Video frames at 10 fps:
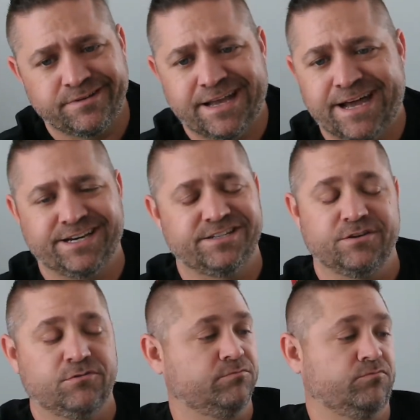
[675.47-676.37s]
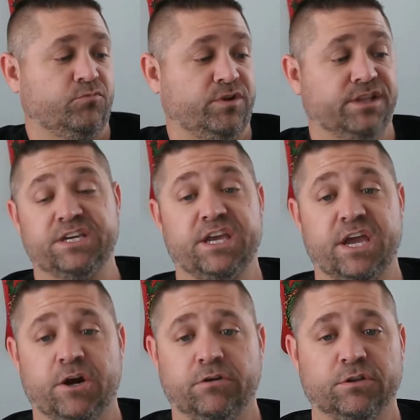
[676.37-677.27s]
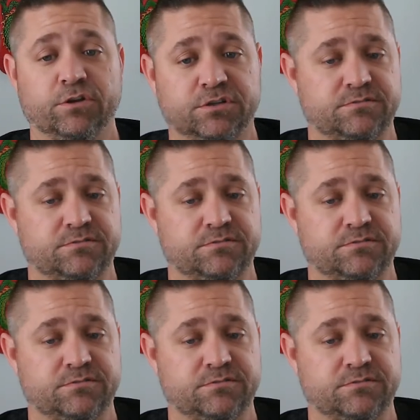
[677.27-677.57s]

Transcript: I don't really care. It looks,